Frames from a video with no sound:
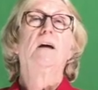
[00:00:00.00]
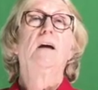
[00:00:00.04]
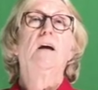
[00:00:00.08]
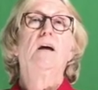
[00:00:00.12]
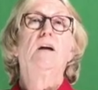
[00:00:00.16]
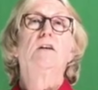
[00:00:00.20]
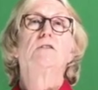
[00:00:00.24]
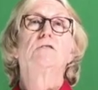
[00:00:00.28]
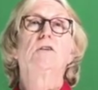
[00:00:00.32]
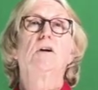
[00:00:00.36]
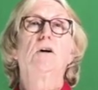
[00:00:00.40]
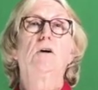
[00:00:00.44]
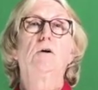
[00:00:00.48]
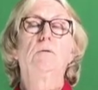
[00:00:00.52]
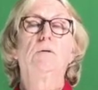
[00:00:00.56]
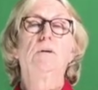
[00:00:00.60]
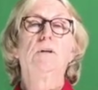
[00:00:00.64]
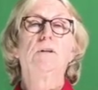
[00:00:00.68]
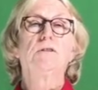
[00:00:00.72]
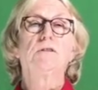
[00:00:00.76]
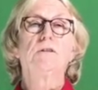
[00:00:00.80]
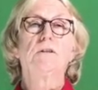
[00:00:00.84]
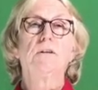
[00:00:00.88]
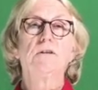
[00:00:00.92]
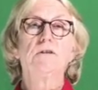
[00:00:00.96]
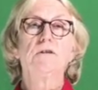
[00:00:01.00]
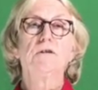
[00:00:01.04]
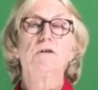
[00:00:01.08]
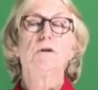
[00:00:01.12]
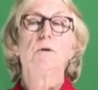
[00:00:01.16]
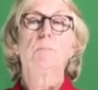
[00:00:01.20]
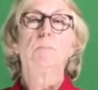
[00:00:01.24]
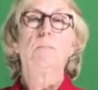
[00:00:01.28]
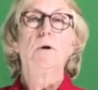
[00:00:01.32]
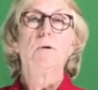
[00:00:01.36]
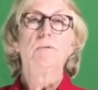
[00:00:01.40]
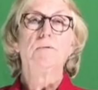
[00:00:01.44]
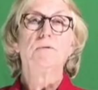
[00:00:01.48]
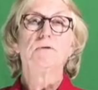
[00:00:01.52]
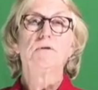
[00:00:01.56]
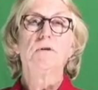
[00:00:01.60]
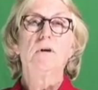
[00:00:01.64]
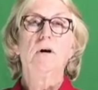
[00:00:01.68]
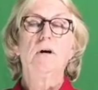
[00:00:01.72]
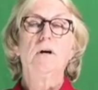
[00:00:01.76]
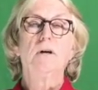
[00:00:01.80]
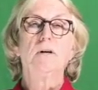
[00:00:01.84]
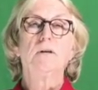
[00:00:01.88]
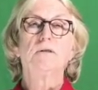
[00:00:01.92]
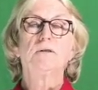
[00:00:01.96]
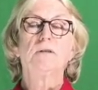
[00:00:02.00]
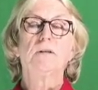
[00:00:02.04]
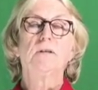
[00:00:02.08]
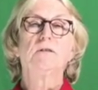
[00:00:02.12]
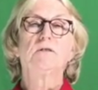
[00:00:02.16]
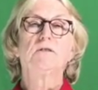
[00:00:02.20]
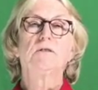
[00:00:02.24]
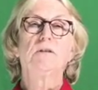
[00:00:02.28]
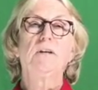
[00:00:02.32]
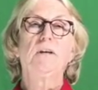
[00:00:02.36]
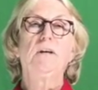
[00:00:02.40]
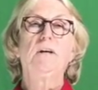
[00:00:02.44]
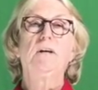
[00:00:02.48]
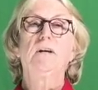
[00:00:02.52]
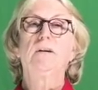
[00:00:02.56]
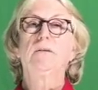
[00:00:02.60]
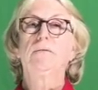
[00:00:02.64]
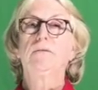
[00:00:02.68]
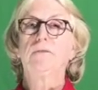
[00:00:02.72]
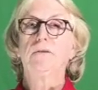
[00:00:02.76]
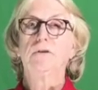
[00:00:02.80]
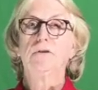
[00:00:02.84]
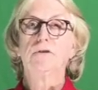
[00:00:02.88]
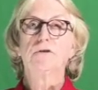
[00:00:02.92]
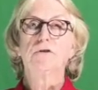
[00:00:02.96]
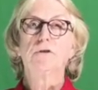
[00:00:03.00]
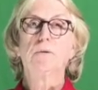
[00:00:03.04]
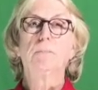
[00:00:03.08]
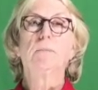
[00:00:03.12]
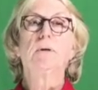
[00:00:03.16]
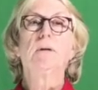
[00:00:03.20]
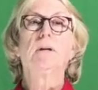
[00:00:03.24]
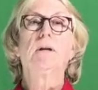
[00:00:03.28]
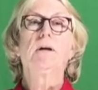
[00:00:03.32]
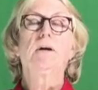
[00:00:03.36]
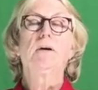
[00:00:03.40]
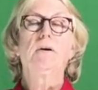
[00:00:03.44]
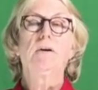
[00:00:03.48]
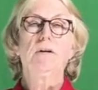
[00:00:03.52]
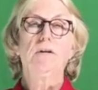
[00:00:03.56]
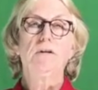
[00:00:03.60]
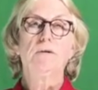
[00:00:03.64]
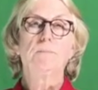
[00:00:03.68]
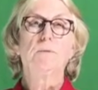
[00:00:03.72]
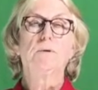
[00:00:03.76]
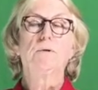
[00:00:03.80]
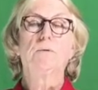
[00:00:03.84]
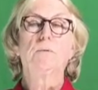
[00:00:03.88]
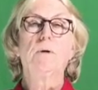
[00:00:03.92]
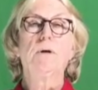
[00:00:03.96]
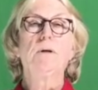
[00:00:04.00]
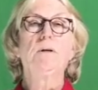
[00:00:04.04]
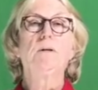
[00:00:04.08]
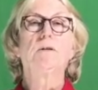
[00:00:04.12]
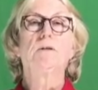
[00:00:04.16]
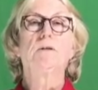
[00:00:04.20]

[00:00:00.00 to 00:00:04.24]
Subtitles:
So let's listen to both songs and see if there's similarities between the